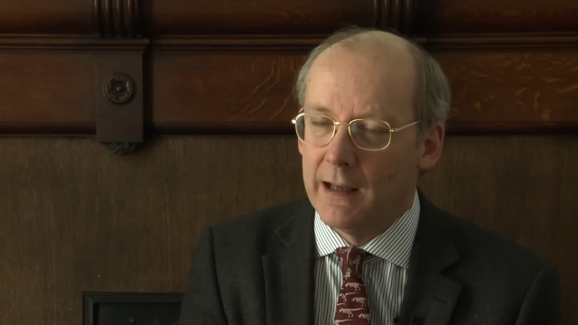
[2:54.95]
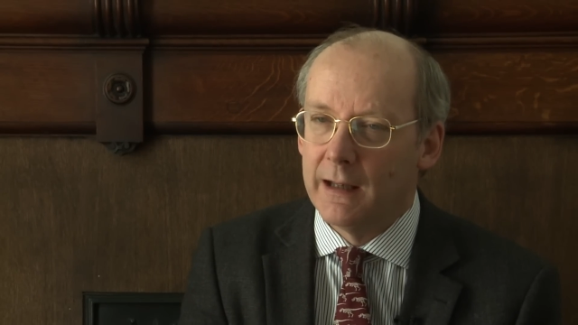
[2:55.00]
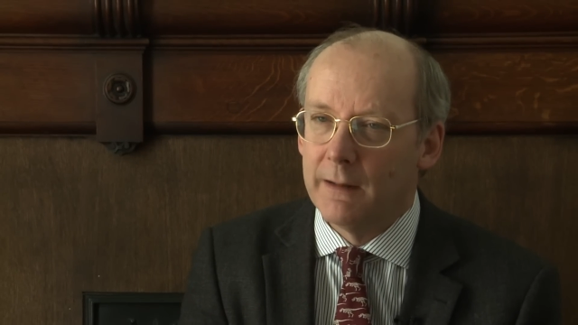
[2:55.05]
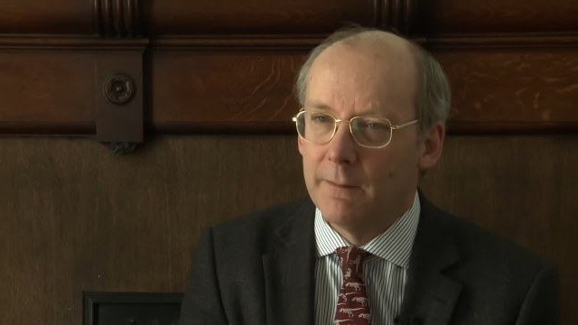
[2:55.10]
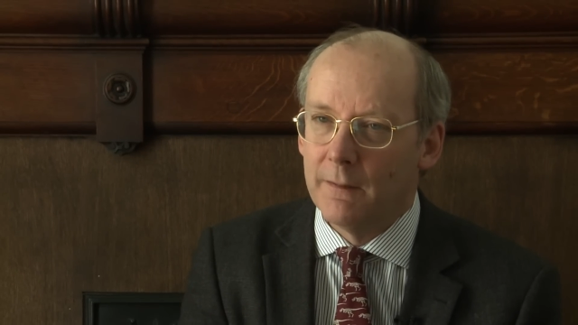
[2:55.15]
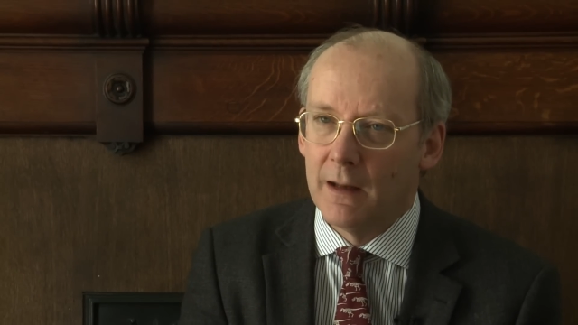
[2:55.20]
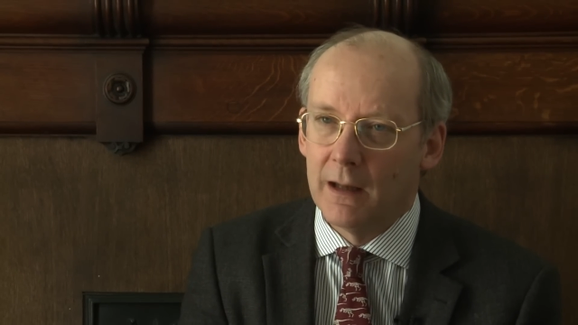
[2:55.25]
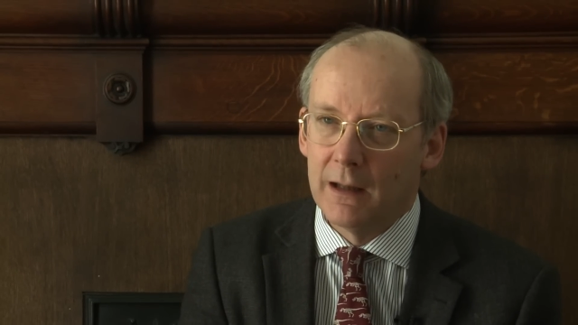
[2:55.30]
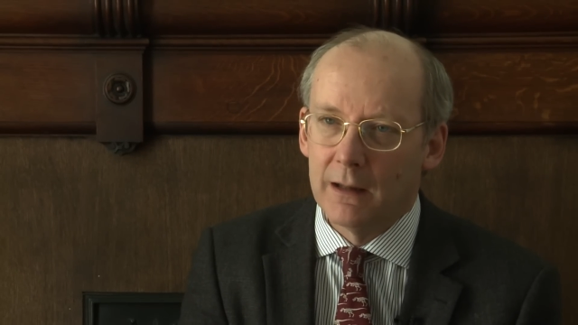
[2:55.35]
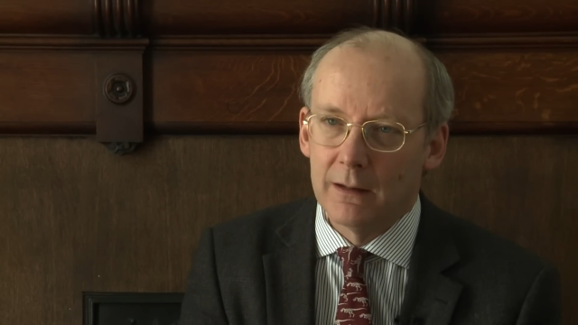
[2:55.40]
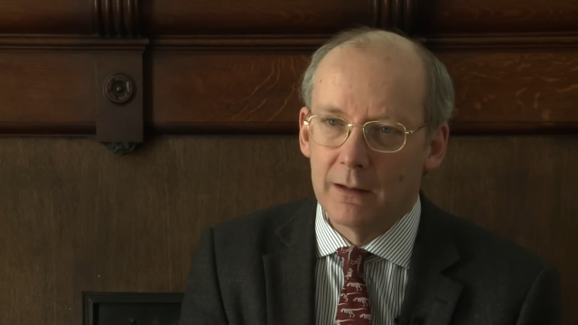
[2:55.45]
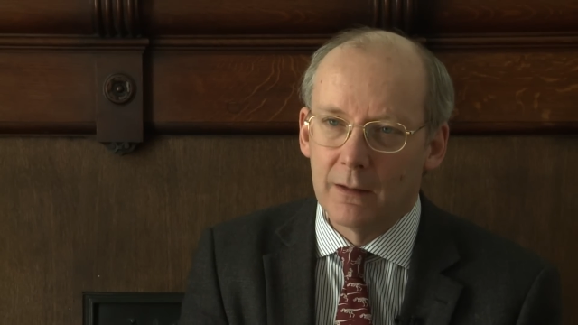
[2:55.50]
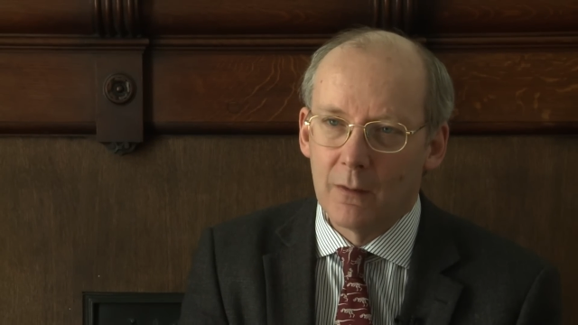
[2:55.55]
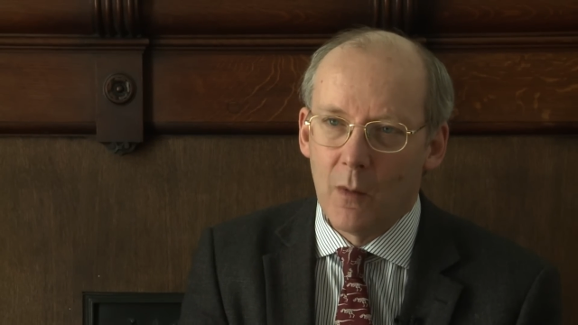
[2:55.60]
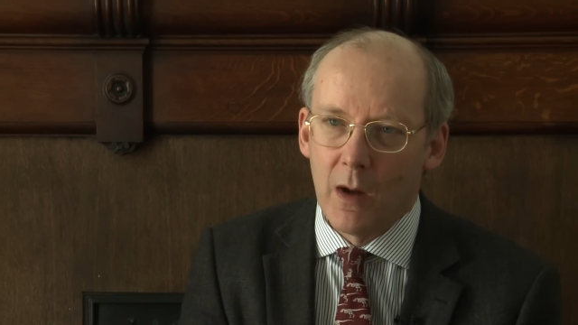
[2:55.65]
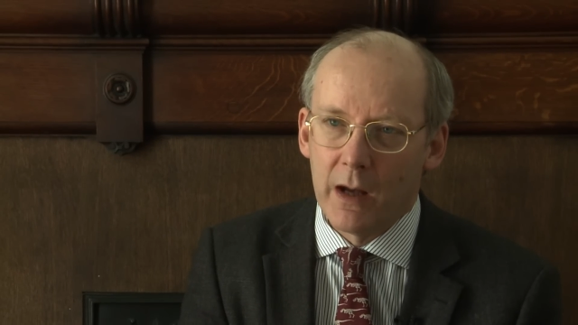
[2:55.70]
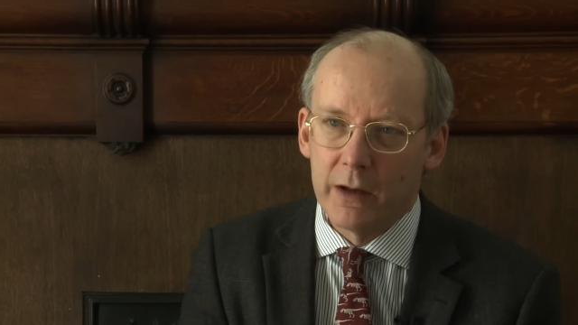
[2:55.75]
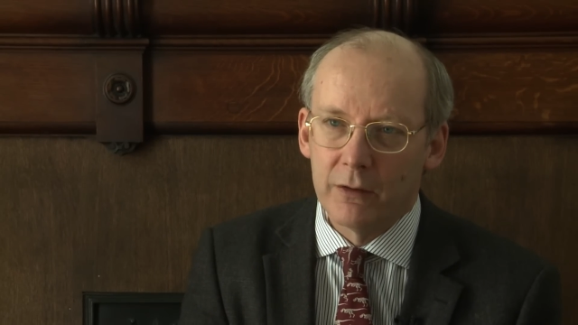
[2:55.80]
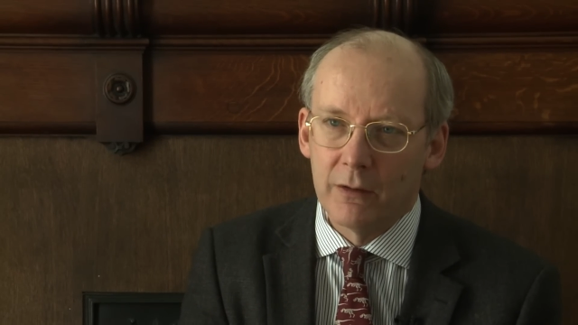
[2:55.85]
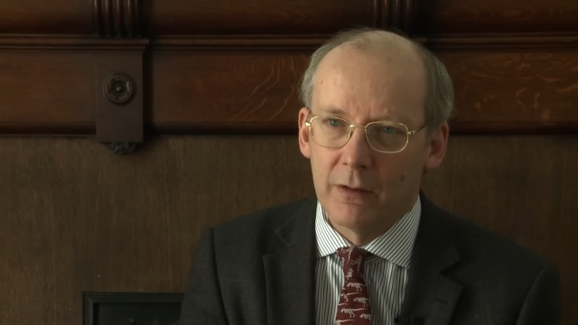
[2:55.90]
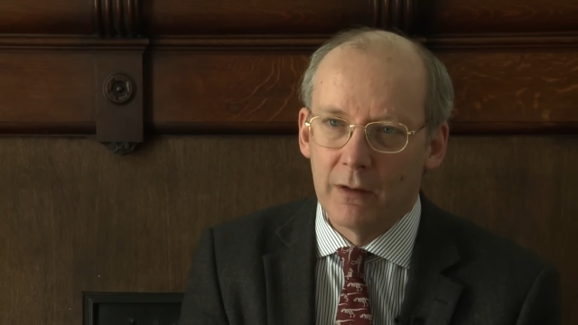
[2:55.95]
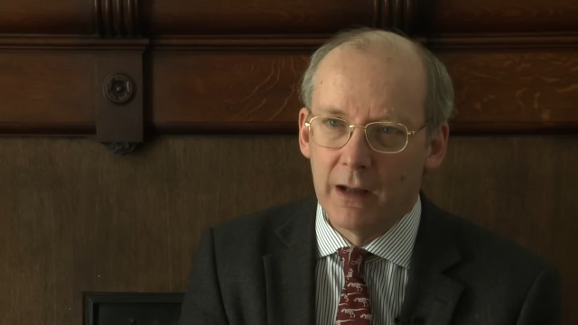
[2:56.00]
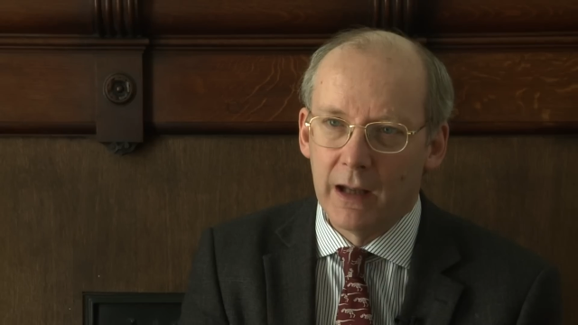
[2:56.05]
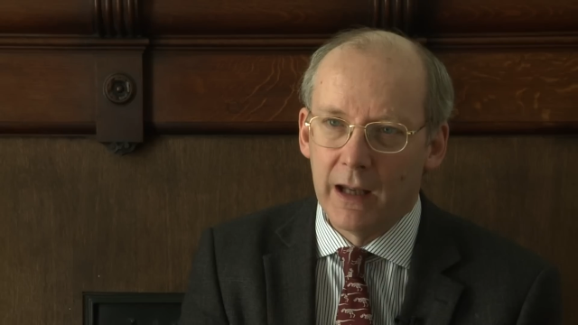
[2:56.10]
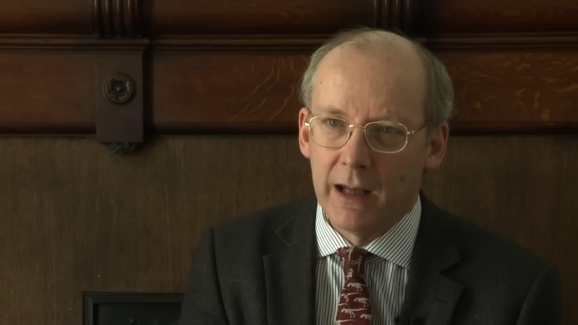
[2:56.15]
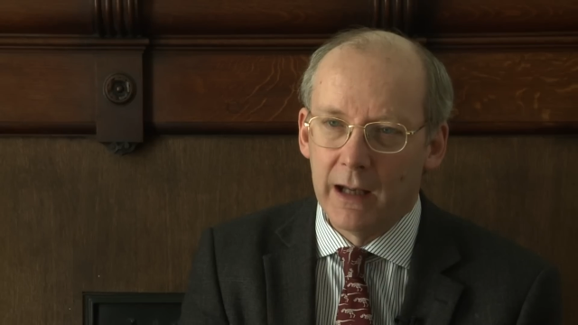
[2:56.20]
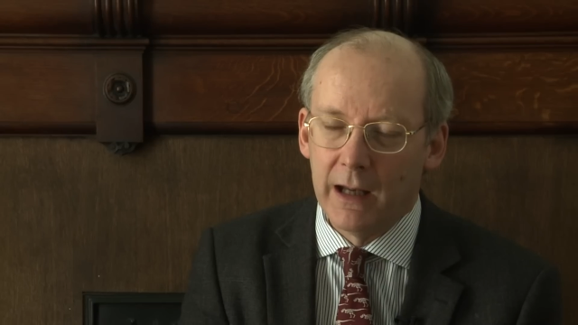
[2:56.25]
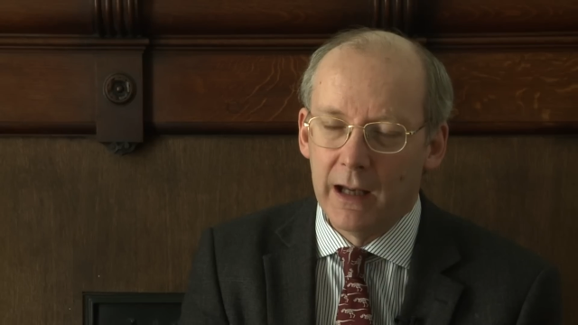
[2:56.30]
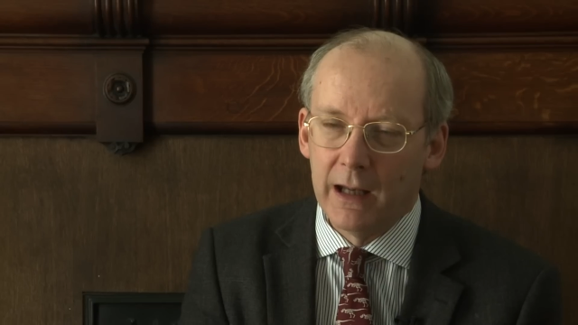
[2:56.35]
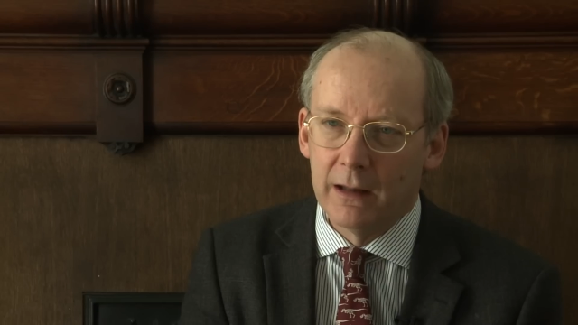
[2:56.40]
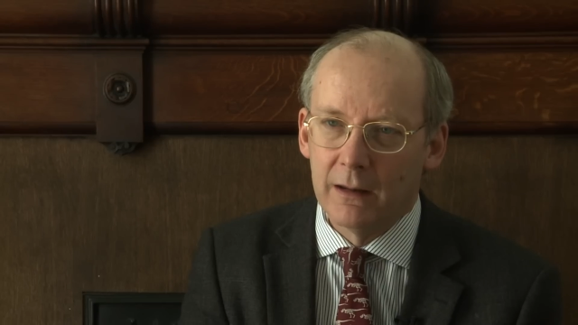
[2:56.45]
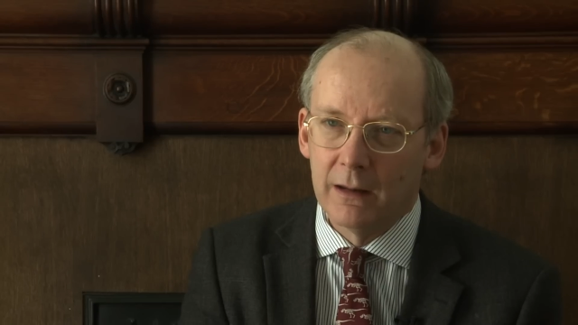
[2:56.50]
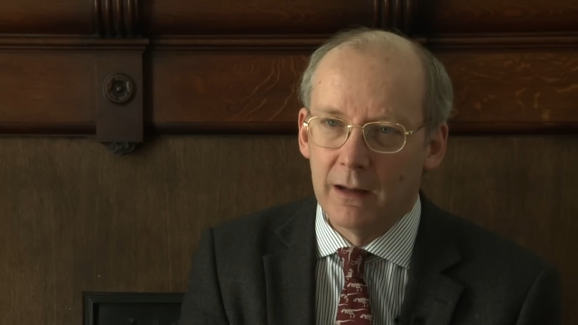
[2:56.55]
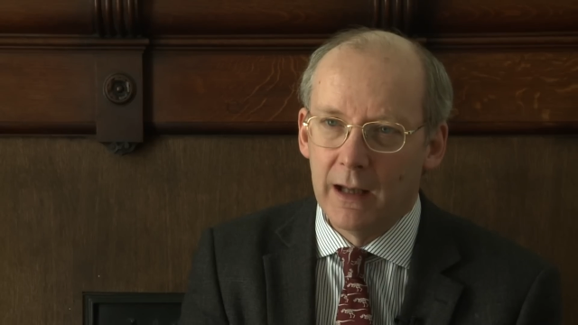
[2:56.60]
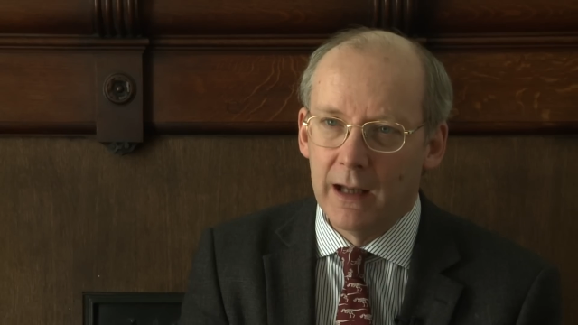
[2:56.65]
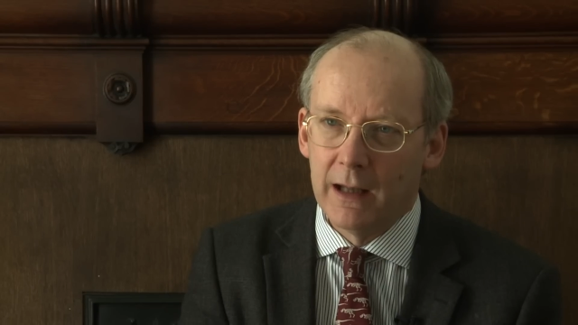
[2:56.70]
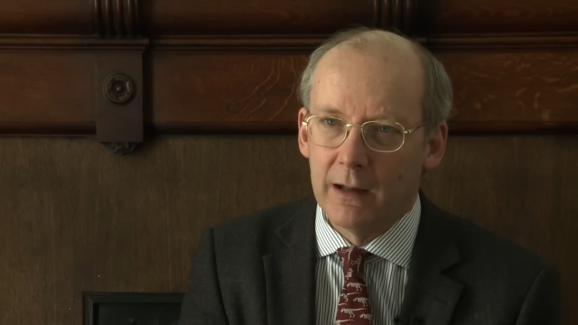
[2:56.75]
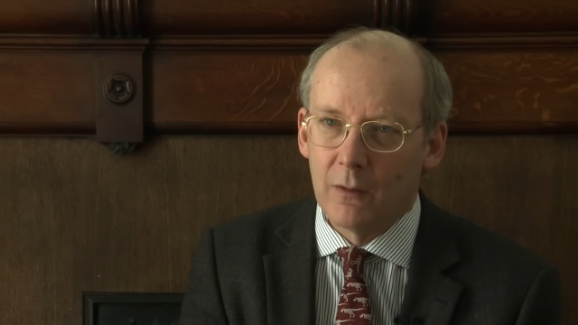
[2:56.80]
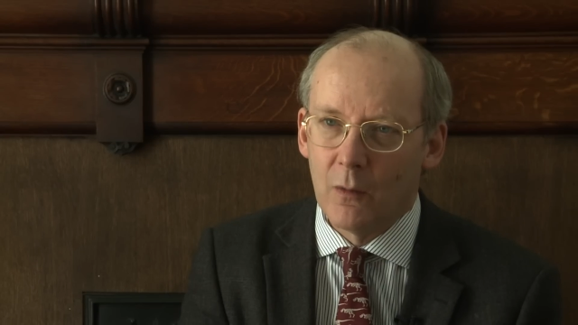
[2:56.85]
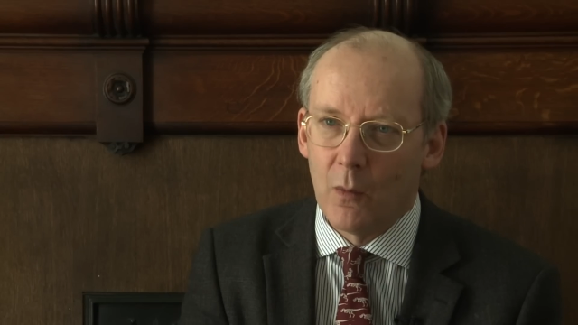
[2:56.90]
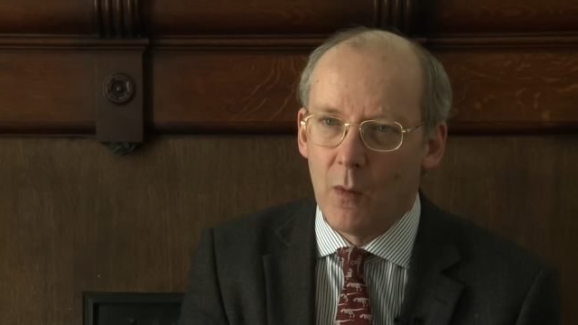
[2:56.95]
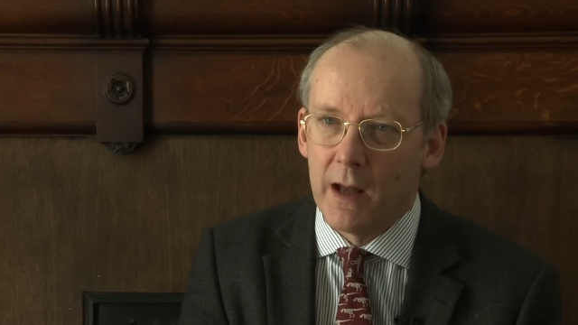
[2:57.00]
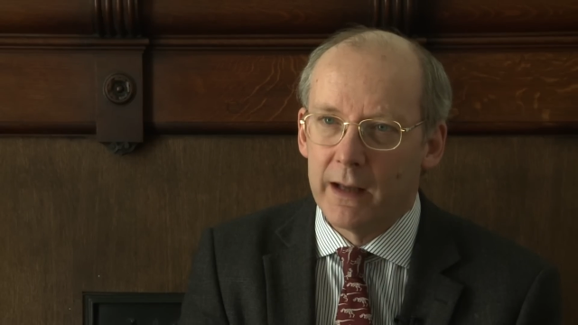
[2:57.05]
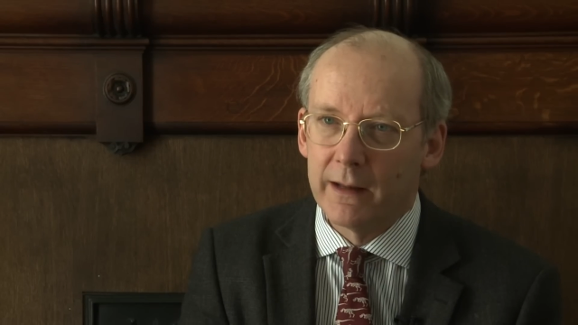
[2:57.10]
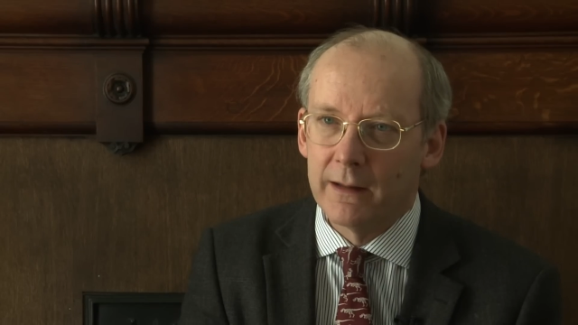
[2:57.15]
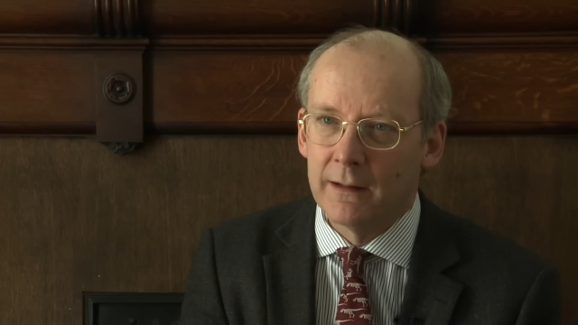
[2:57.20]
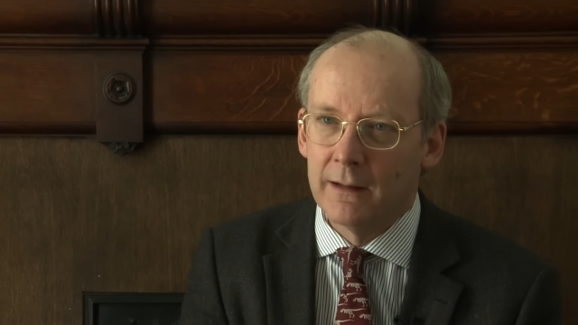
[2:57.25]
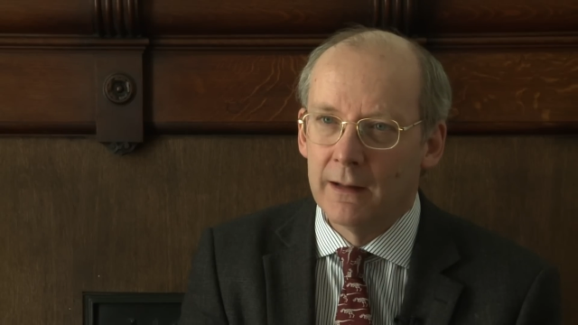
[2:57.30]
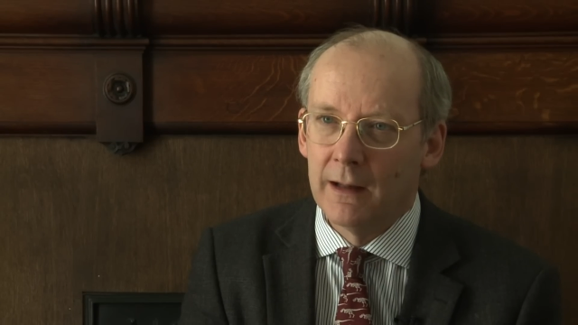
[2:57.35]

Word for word: even in quite, in, in quite,